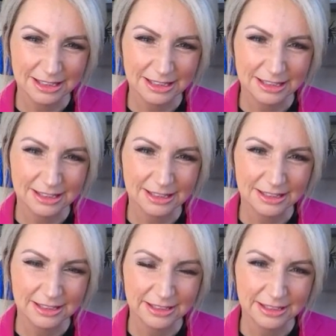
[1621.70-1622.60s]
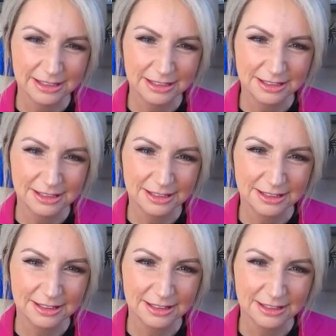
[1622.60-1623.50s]

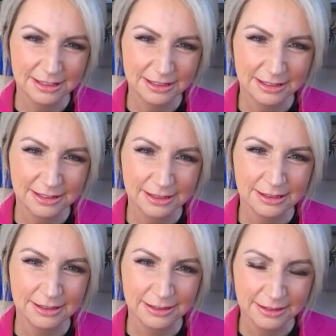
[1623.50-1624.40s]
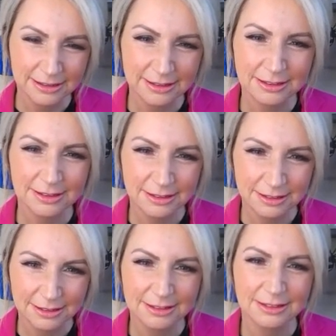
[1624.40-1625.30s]

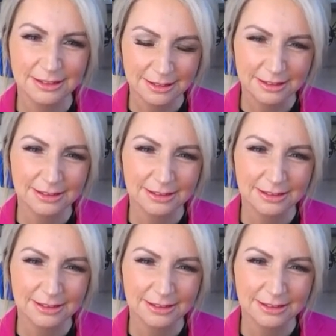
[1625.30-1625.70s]
This person isn't speaking.